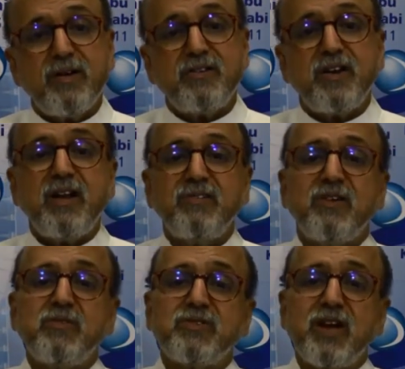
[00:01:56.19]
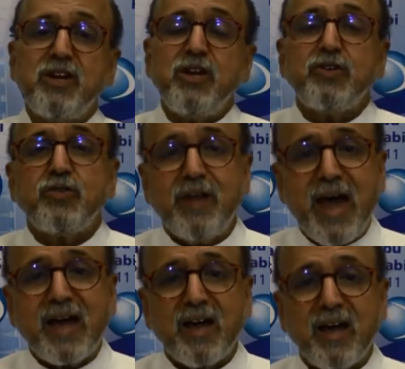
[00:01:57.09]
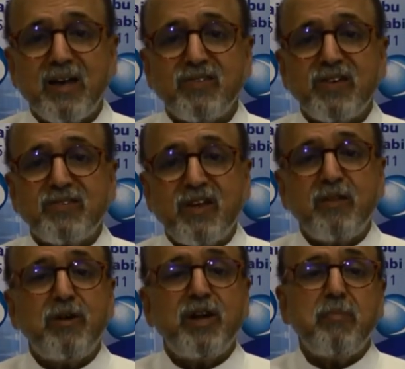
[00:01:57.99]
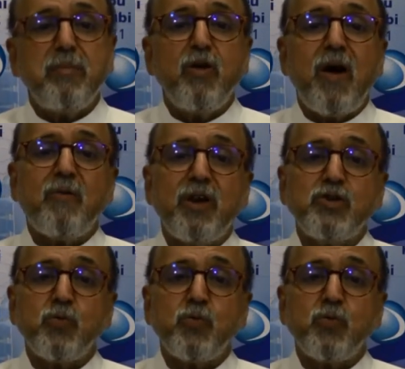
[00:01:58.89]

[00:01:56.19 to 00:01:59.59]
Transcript: Trade in service continues to lag sustainability below average,